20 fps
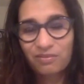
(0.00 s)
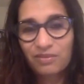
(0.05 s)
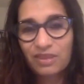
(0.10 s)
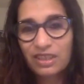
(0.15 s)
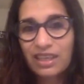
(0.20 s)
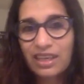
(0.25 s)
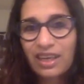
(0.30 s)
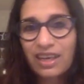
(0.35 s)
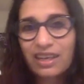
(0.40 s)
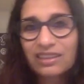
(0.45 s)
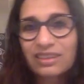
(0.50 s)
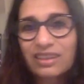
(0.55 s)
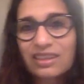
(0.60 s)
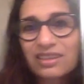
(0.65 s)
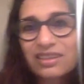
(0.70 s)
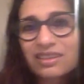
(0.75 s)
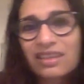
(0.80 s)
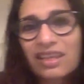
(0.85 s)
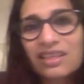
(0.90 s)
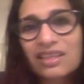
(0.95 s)
Yeah,
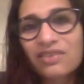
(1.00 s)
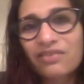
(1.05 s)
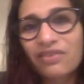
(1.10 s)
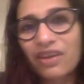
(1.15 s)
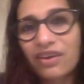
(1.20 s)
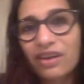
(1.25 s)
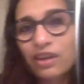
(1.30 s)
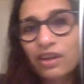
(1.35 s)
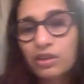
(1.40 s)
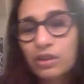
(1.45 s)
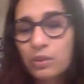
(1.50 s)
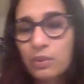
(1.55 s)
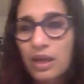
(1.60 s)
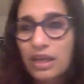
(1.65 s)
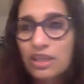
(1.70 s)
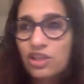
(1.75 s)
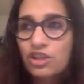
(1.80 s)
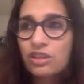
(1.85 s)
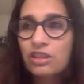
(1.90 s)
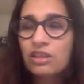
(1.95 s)
that's a very good
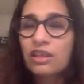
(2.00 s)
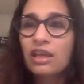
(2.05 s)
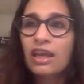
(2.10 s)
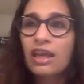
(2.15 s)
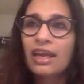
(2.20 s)
question.